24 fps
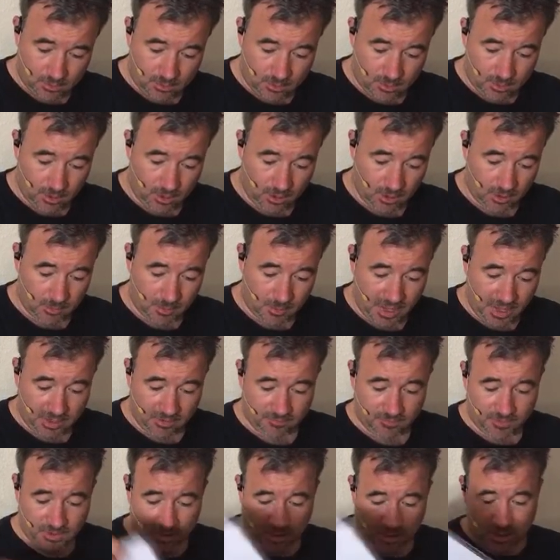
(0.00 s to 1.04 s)
Going to make a
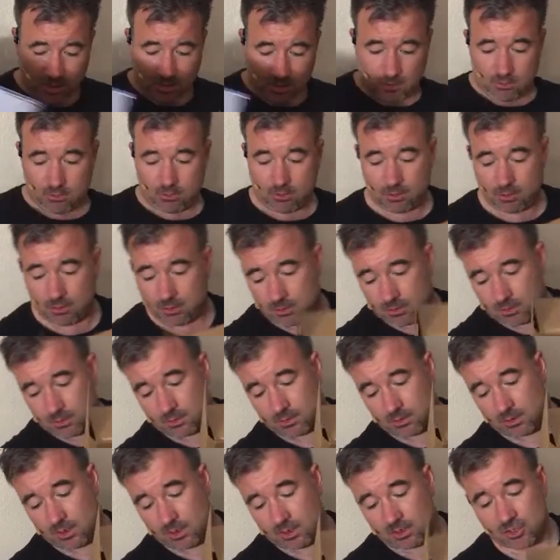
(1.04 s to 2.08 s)
video
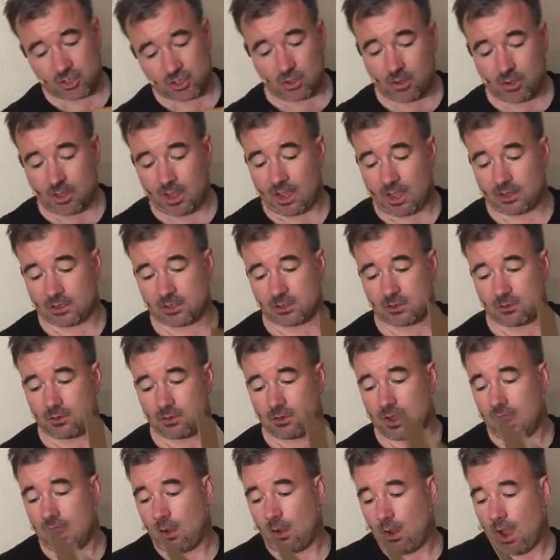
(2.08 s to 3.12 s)
and show you guys
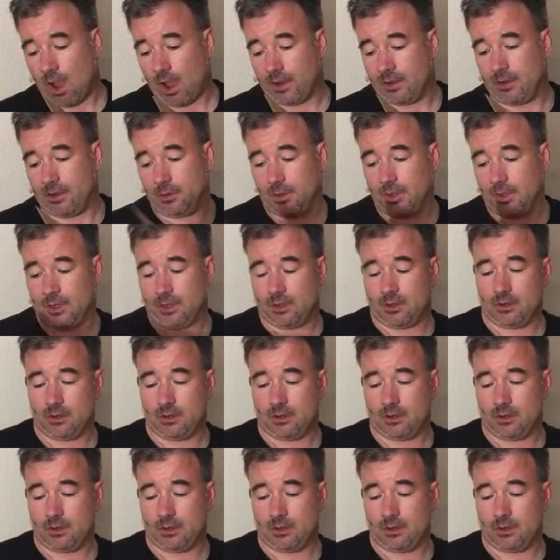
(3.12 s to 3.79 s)
how I do it.